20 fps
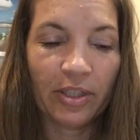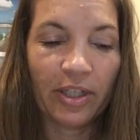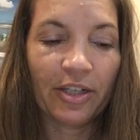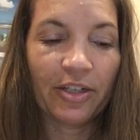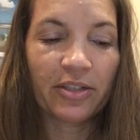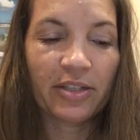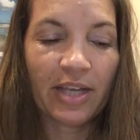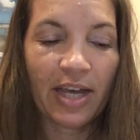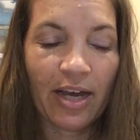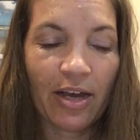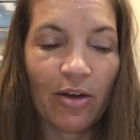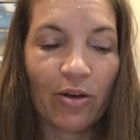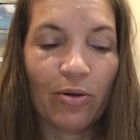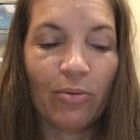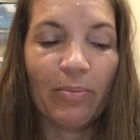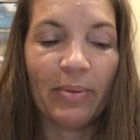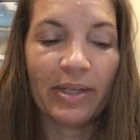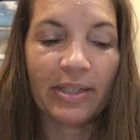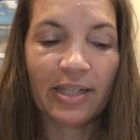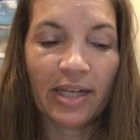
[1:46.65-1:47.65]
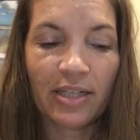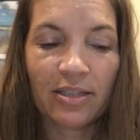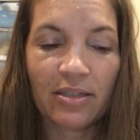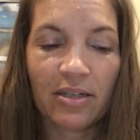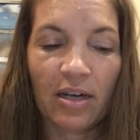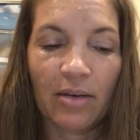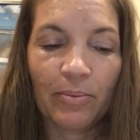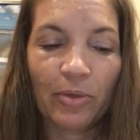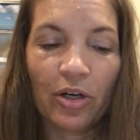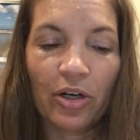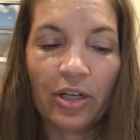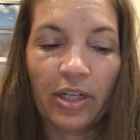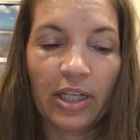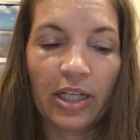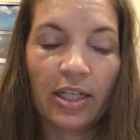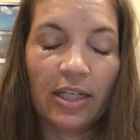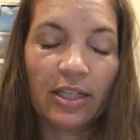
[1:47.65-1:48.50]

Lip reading: Here's how my Dexcom, Guardian,